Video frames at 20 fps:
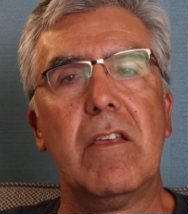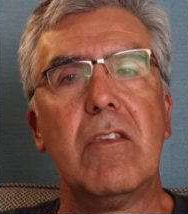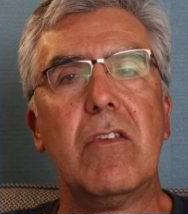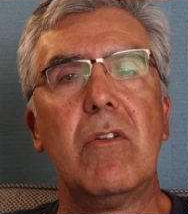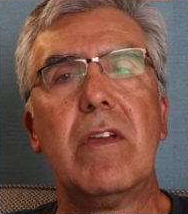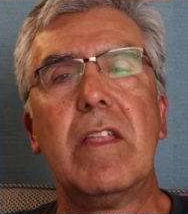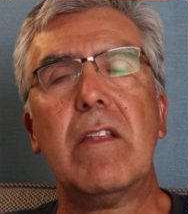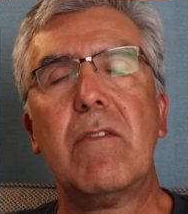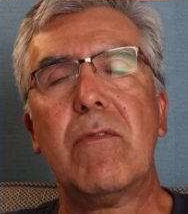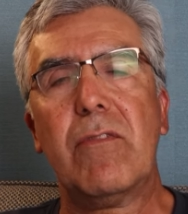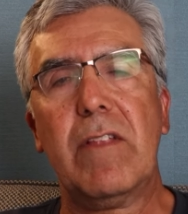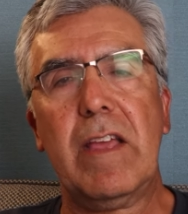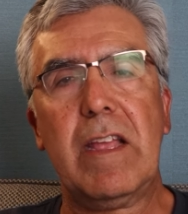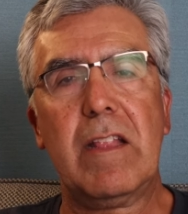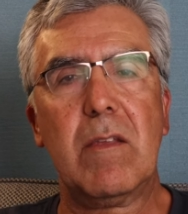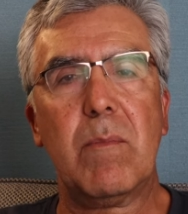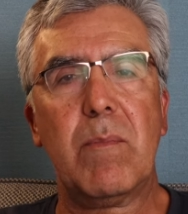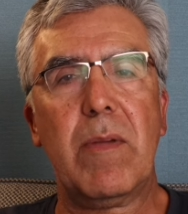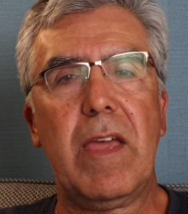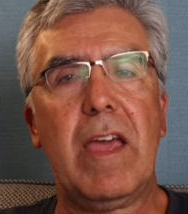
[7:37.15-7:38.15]
you
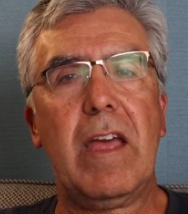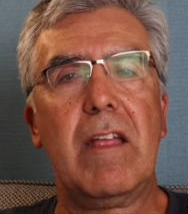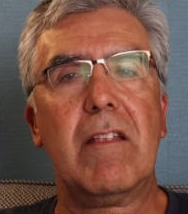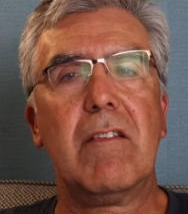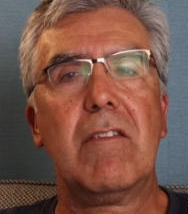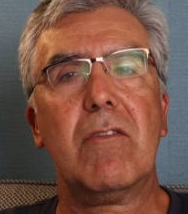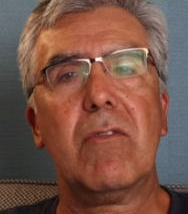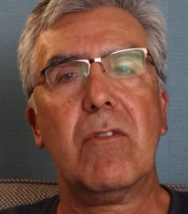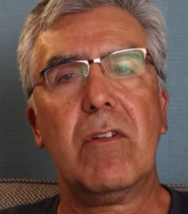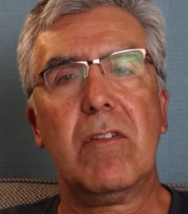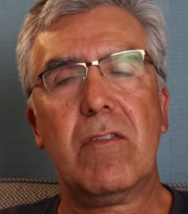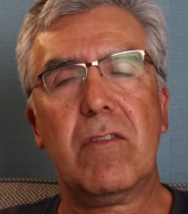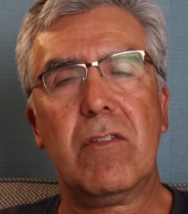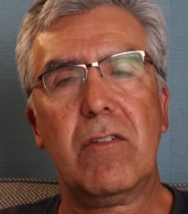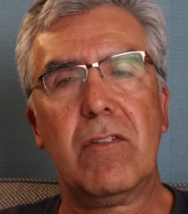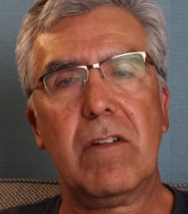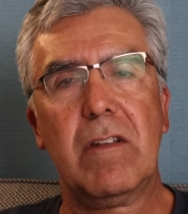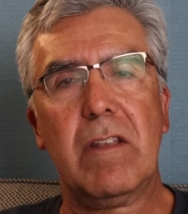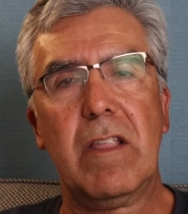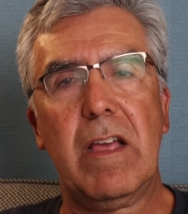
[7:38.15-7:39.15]
inflate the bands to a
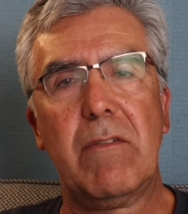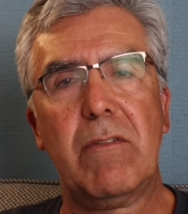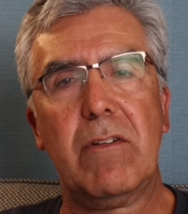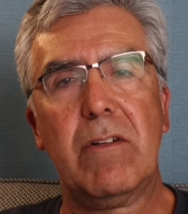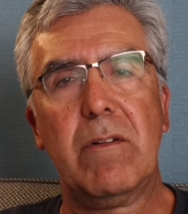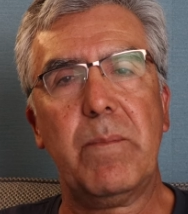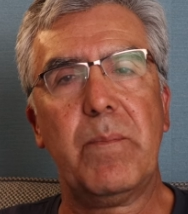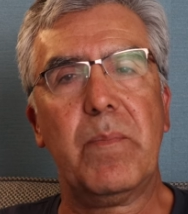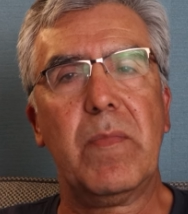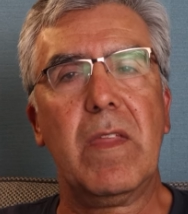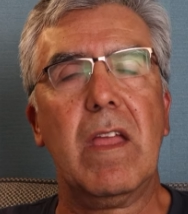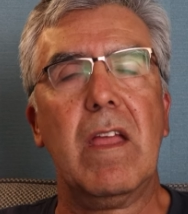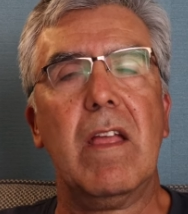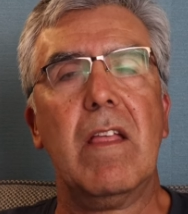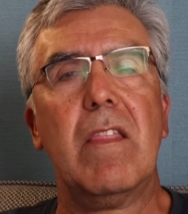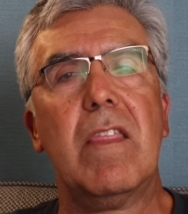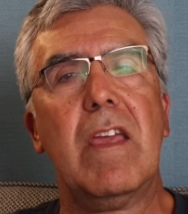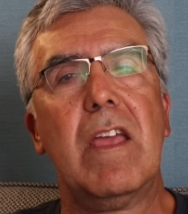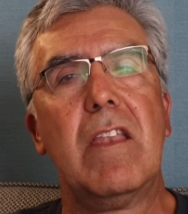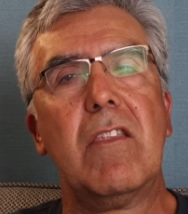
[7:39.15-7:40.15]
certain level,
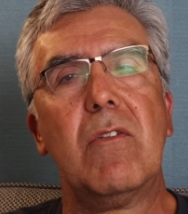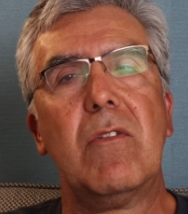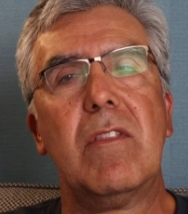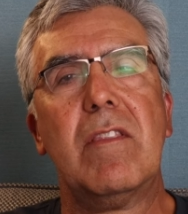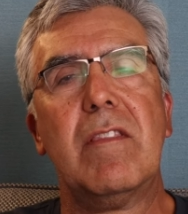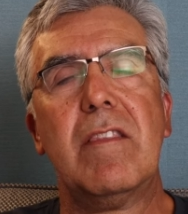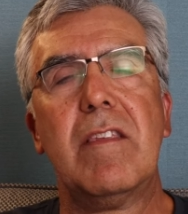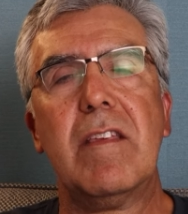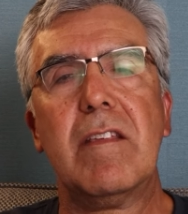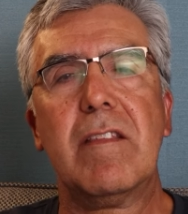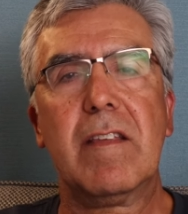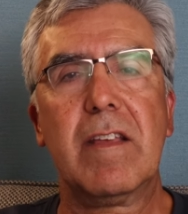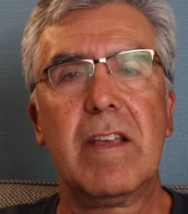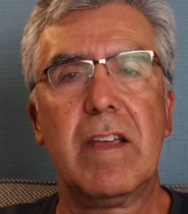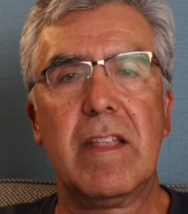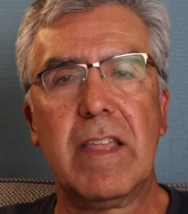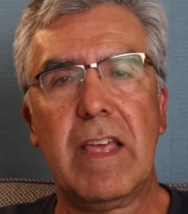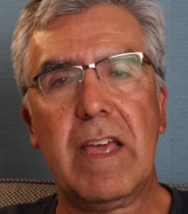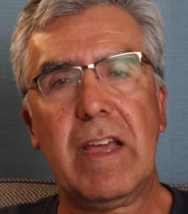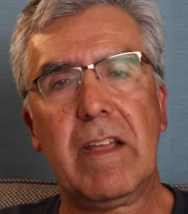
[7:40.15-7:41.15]
then you
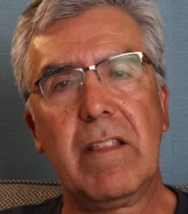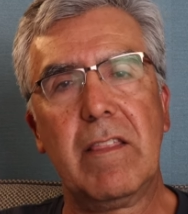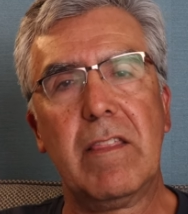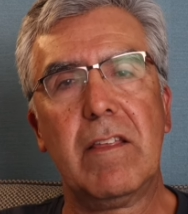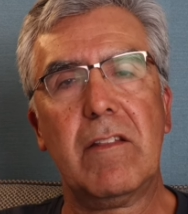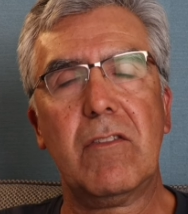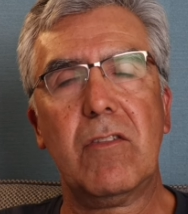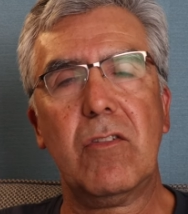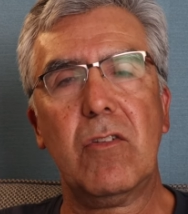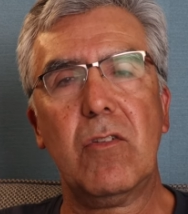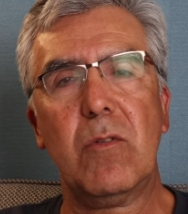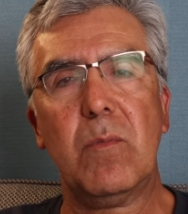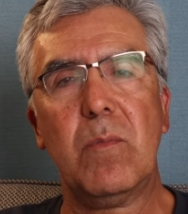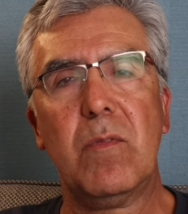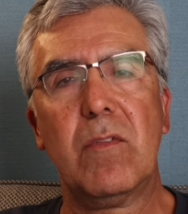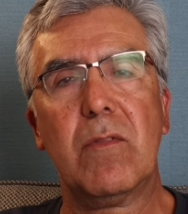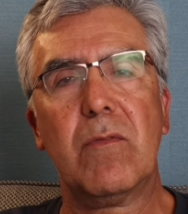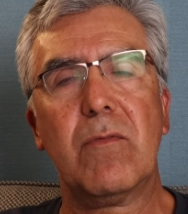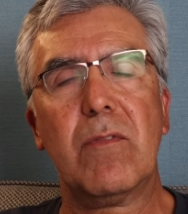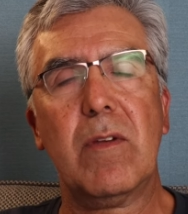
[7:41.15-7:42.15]
disconnect the
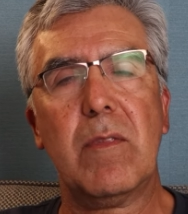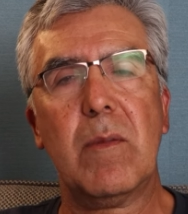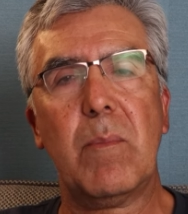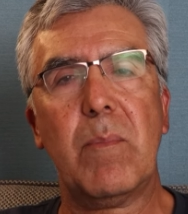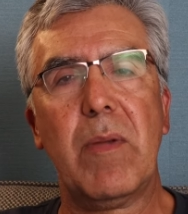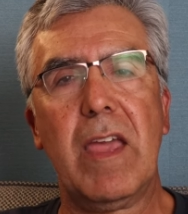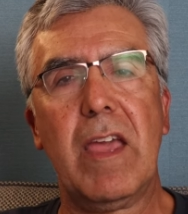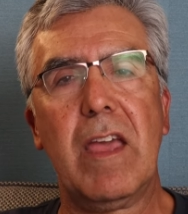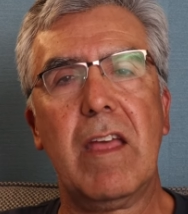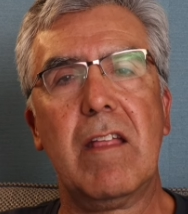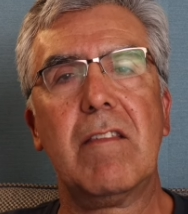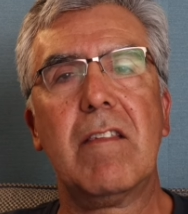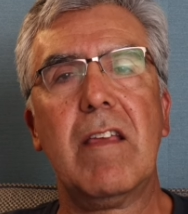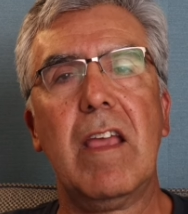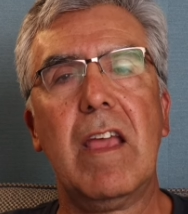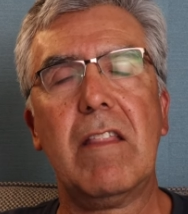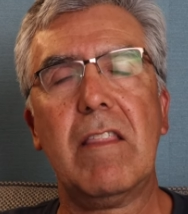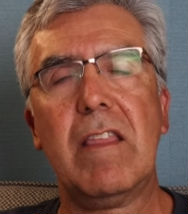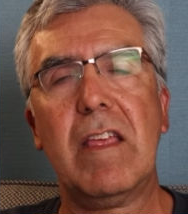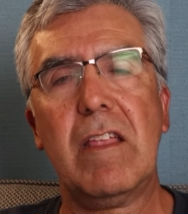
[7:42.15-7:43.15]
tubes from the bands
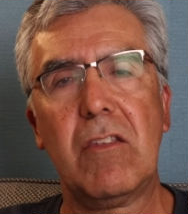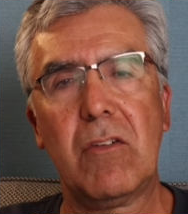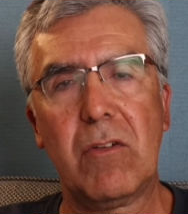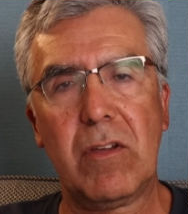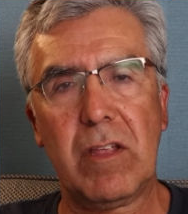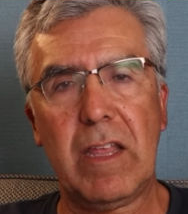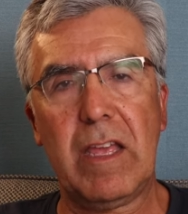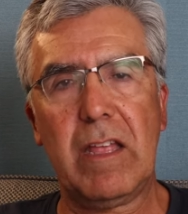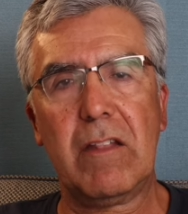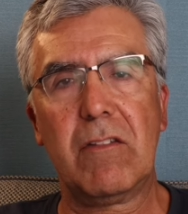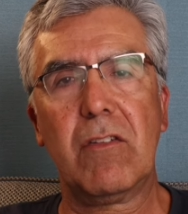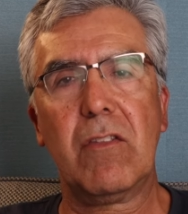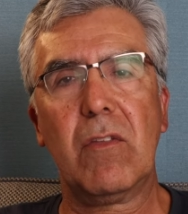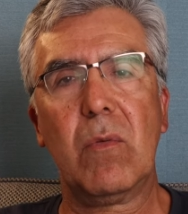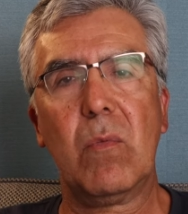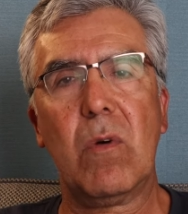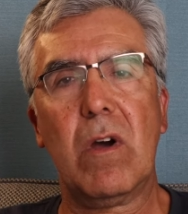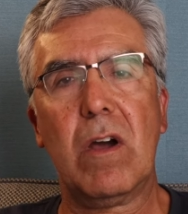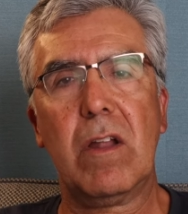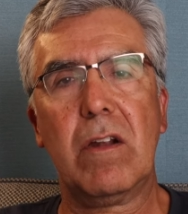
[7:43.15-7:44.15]
and then you can enter
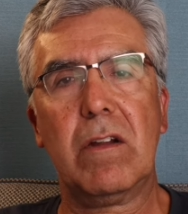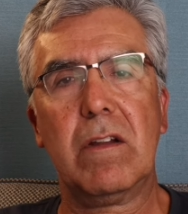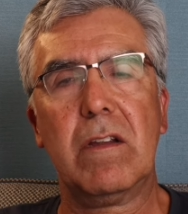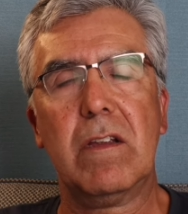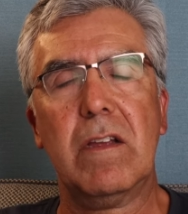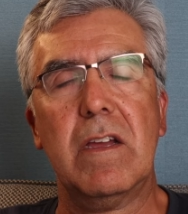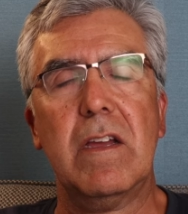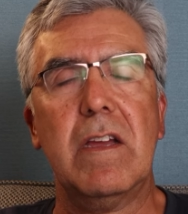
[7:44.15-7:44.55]
the water.